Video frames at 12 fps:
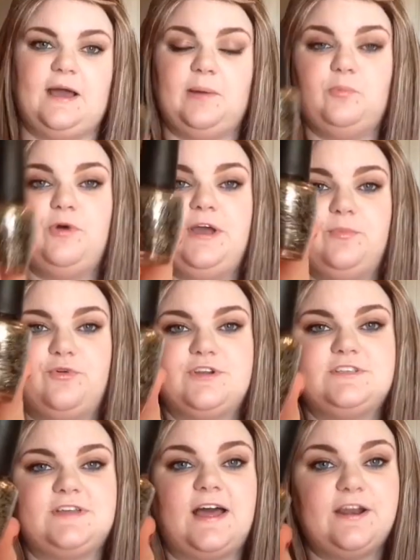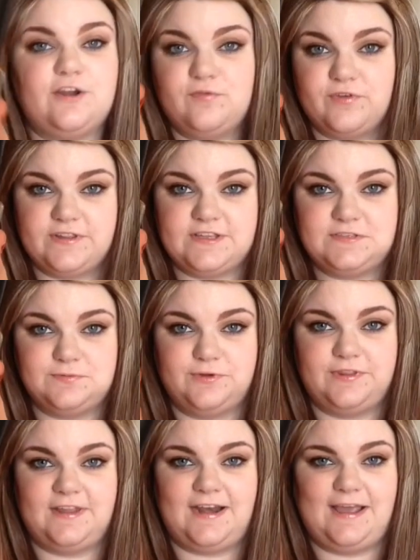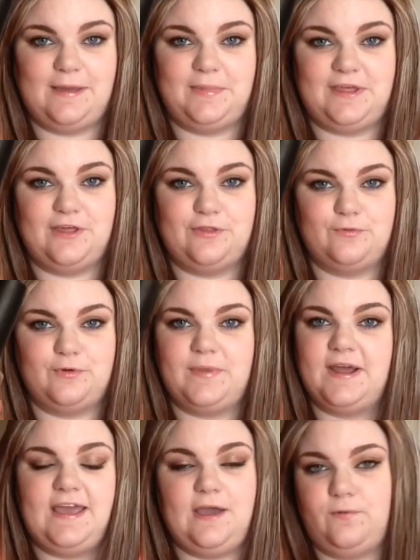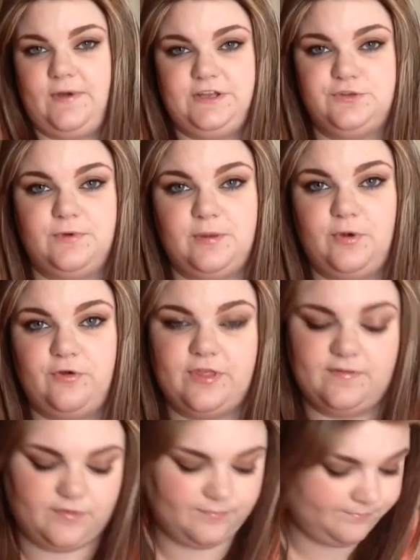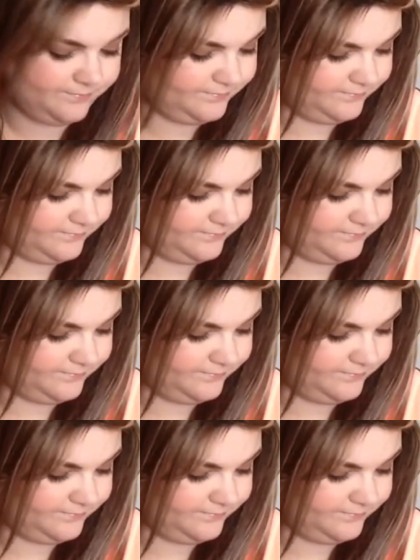I'm way more excited over this one than I am the other one, but I can't wait to wear both of them.